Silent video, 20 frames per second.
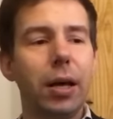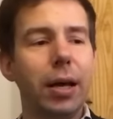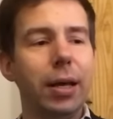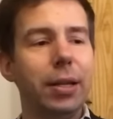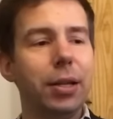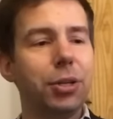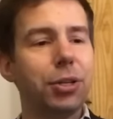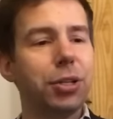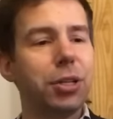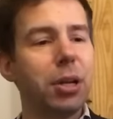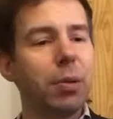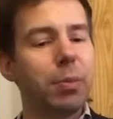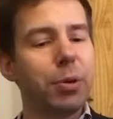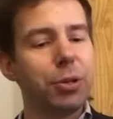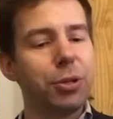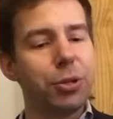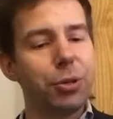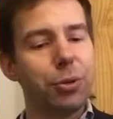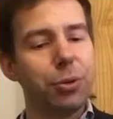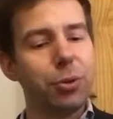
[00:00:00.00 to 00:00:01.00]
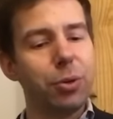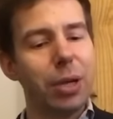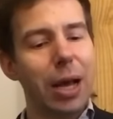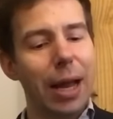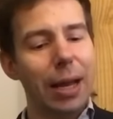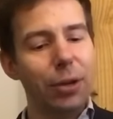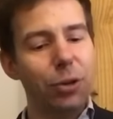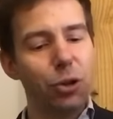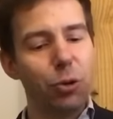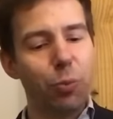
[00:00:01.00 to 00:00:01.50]
Edition number 2,
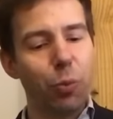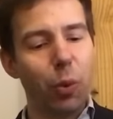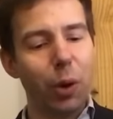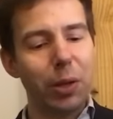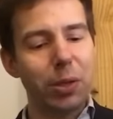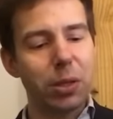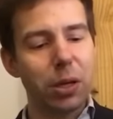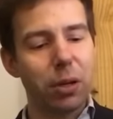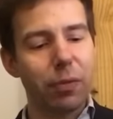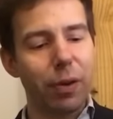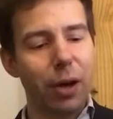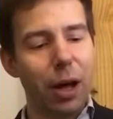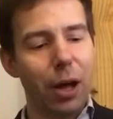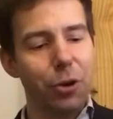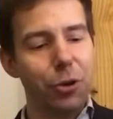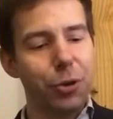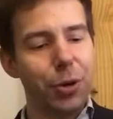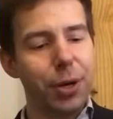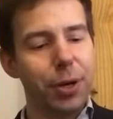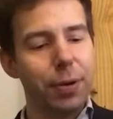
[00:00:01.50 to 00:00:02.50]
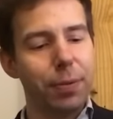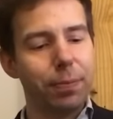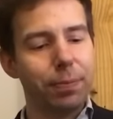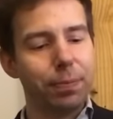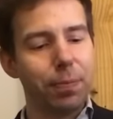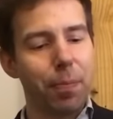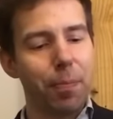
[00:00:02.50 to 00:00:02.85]
92 points out of 100.